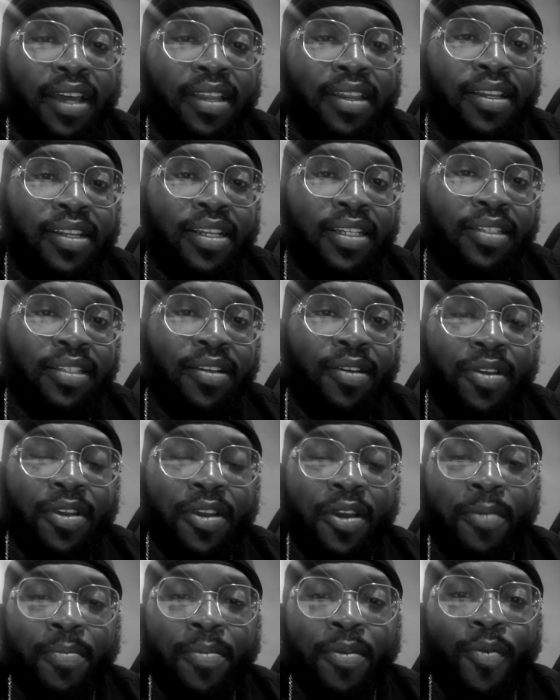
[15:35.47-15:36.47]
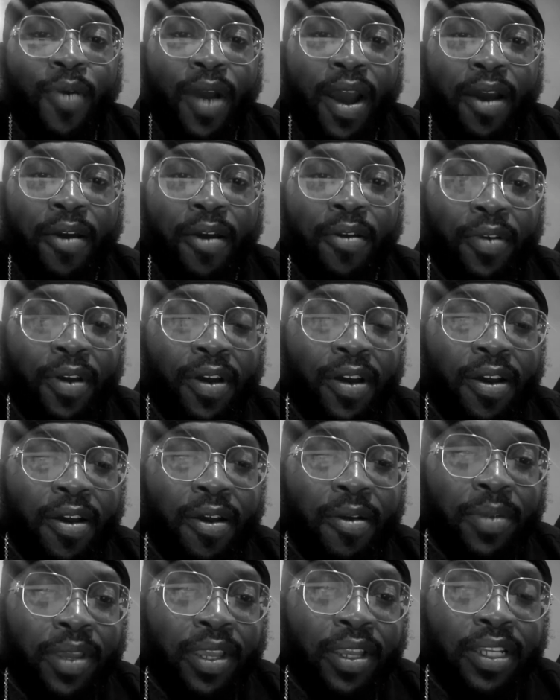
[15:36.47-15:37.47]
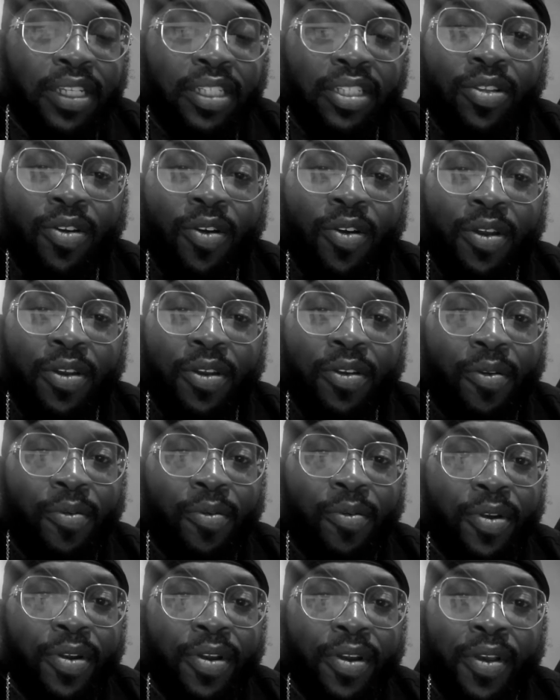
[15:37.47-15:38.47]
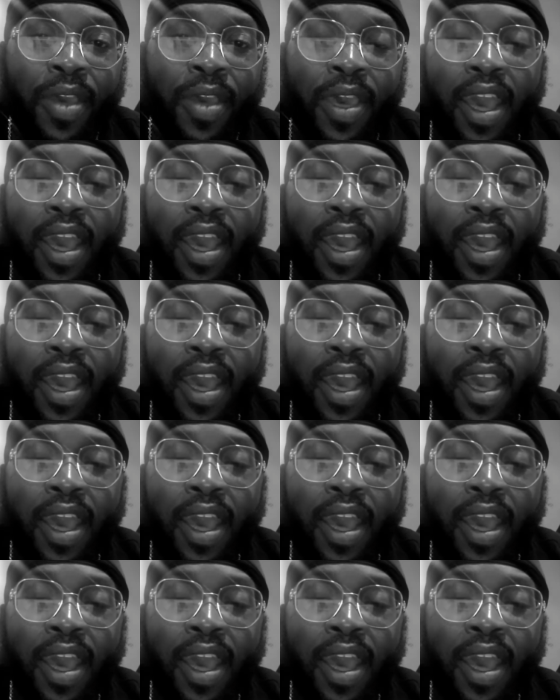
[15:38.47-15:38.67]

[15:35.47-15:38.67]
there that's gonna help you out in starting a career.